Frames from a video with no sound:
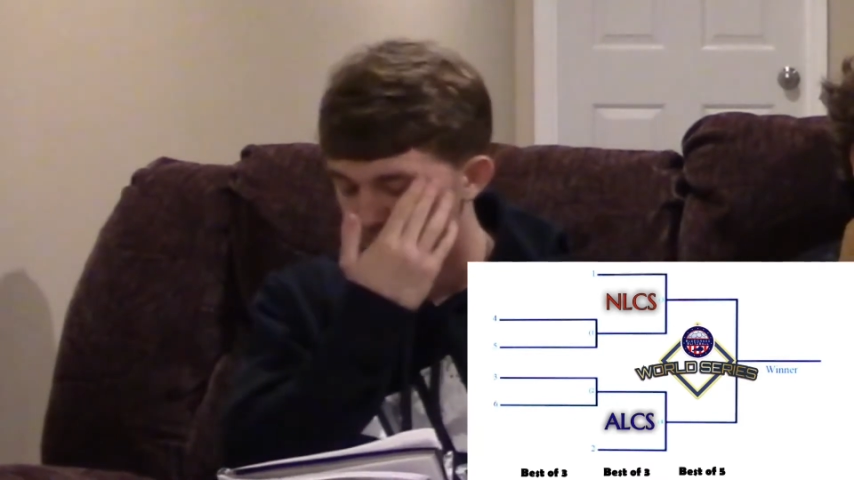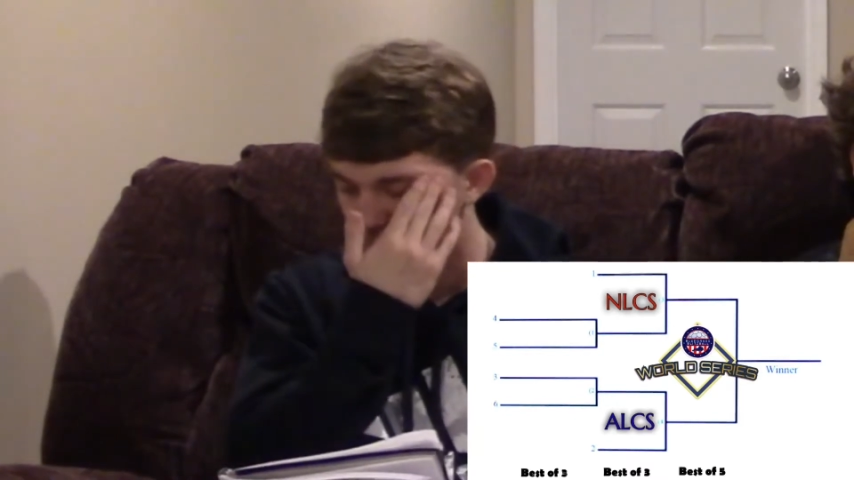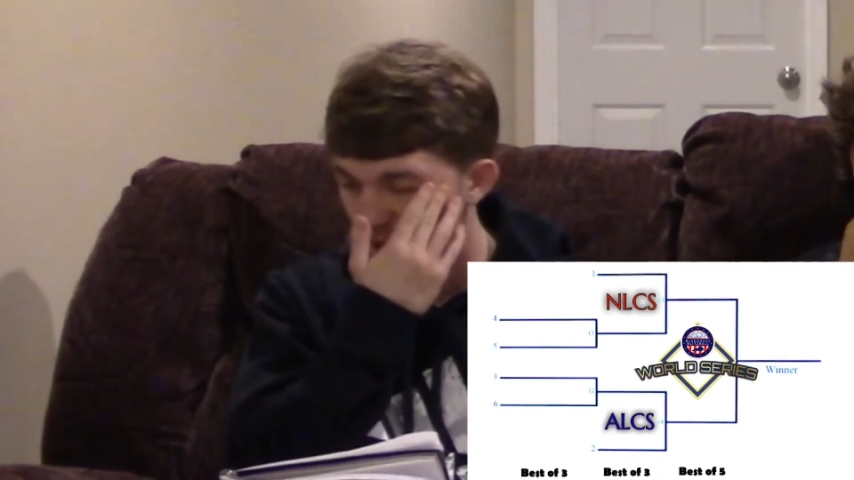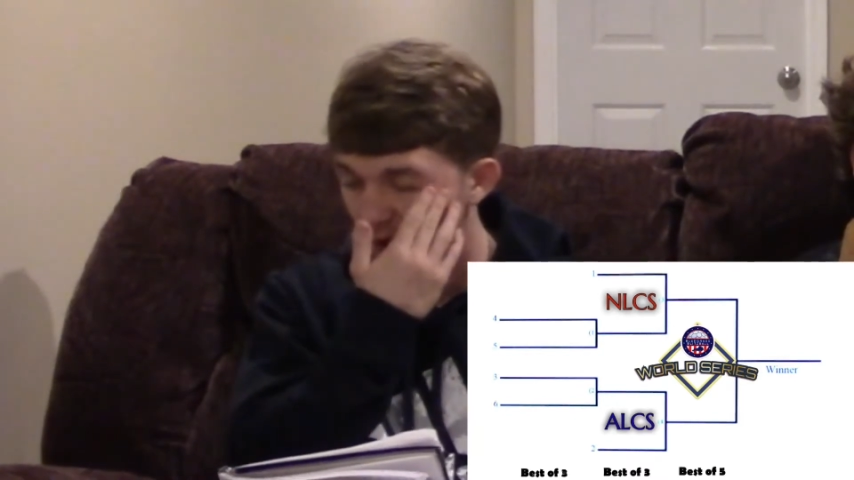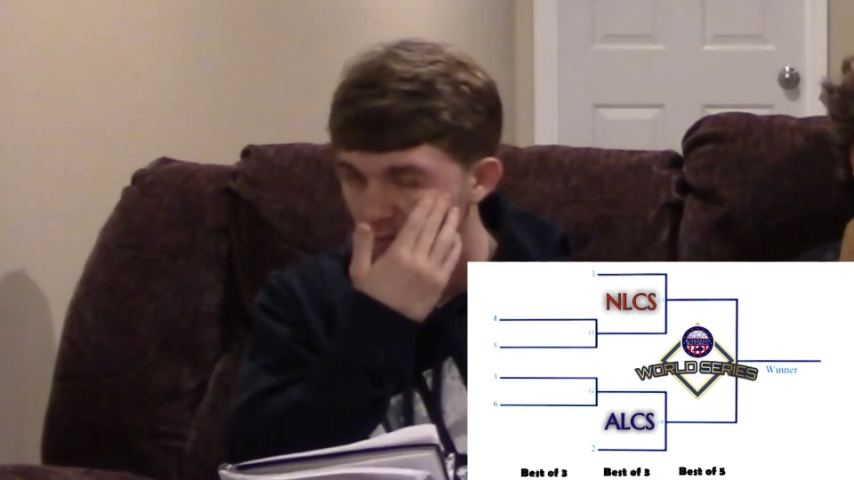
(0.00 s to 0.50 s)

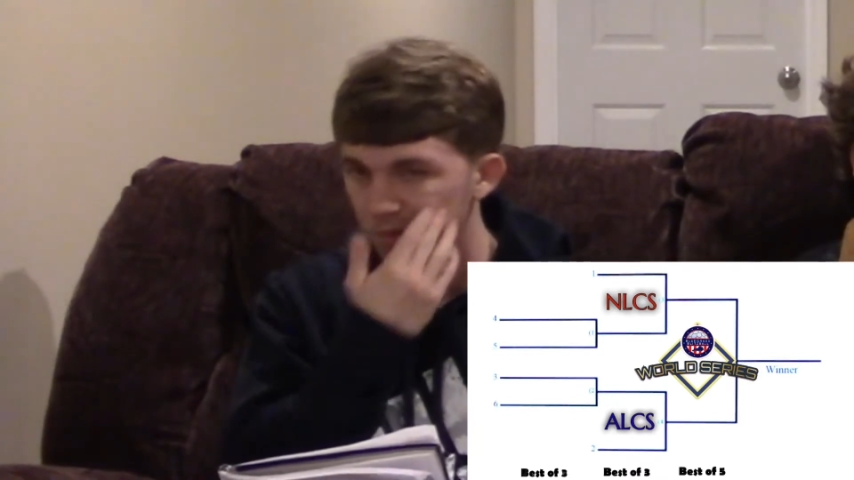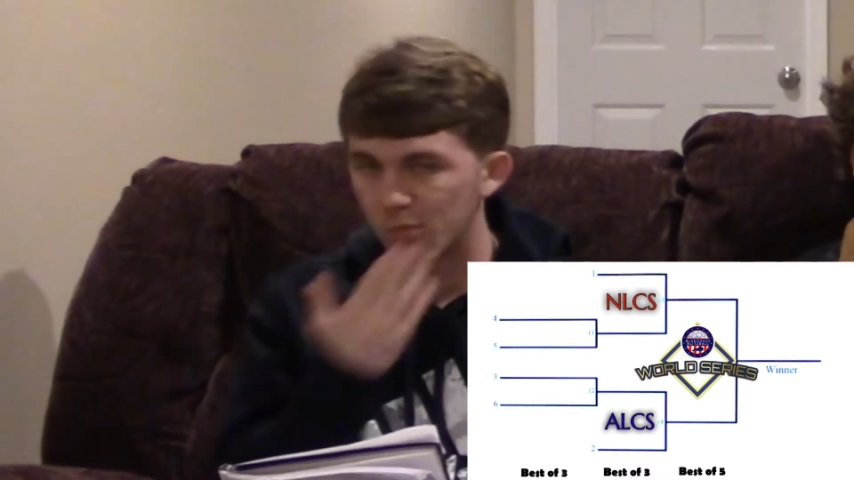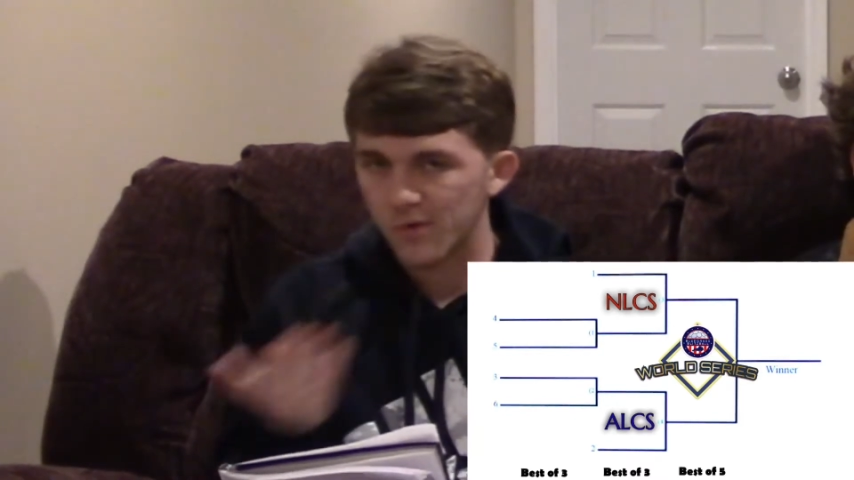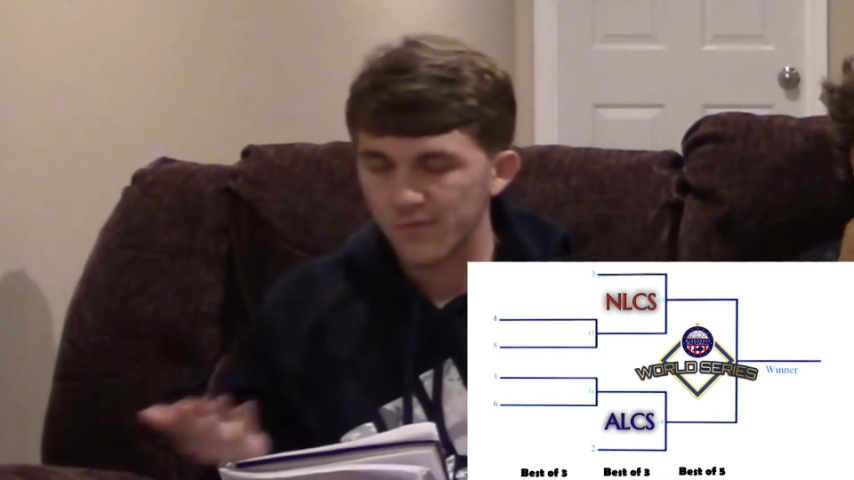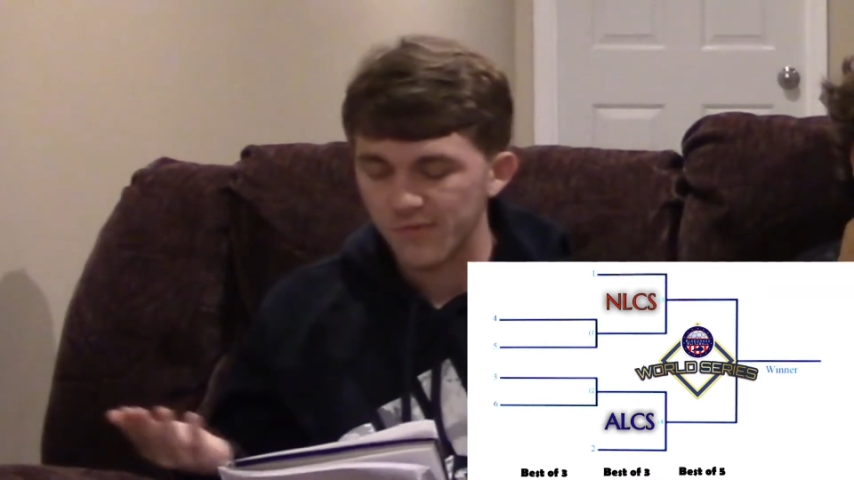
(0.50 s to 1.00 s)
probably
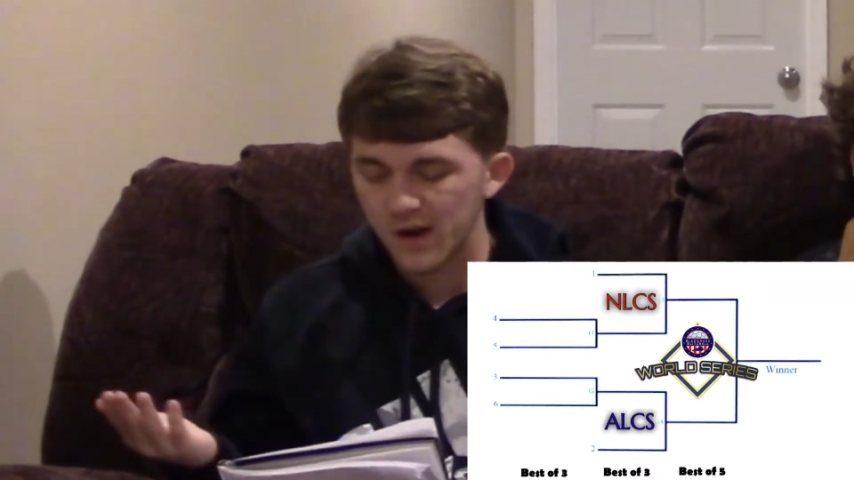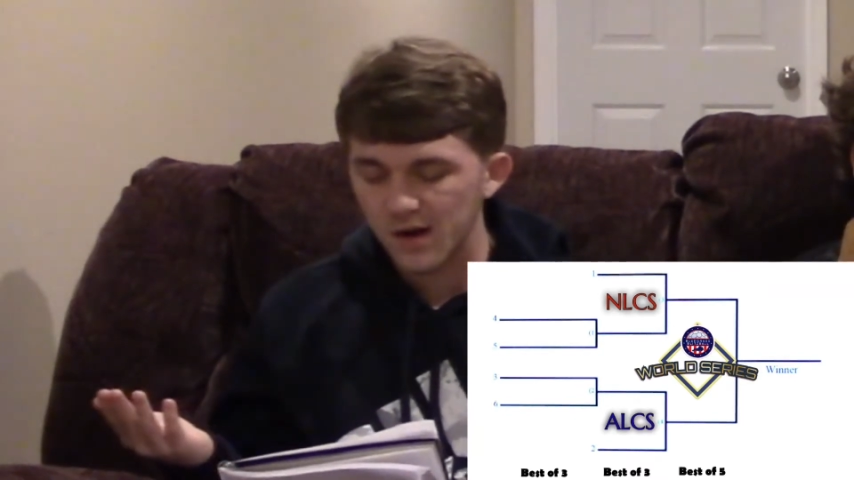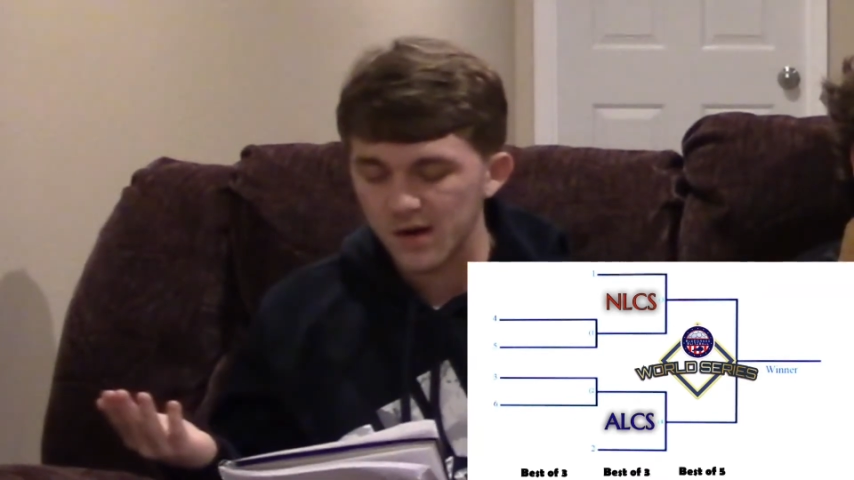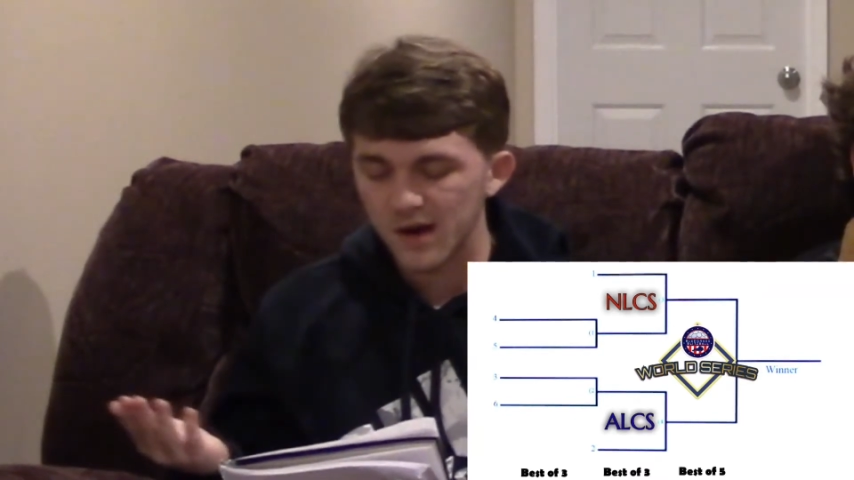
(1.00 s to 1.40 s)
more fair,